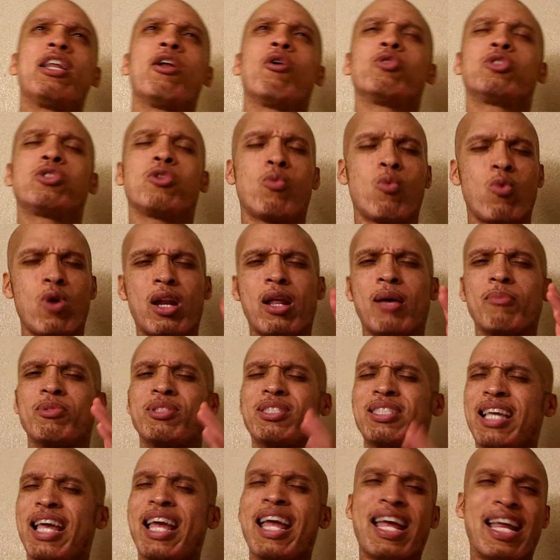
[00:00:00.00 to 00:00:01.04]
So what I'm
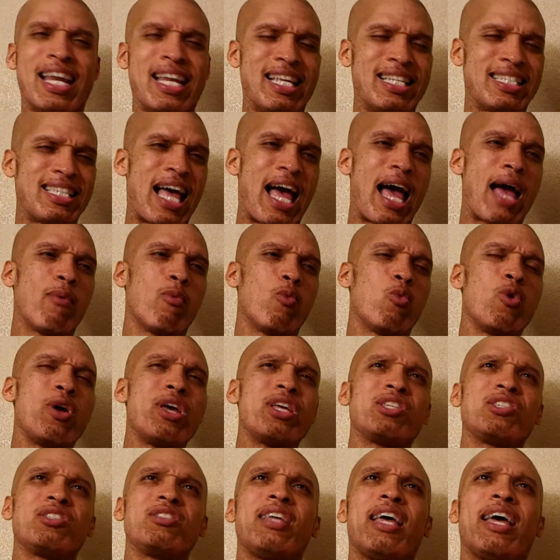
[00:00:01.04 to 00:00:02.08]
saying is I
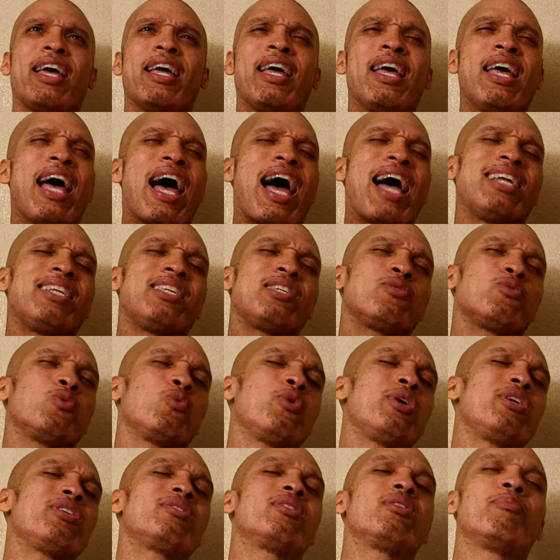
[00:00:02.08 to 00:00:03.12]
just
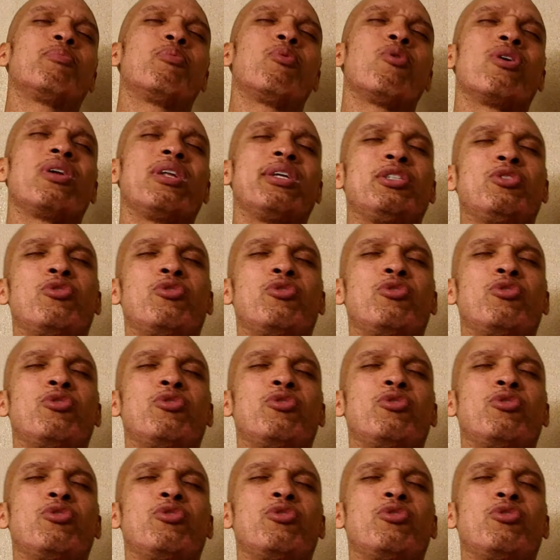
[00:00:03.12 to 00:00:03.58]
wish the Portland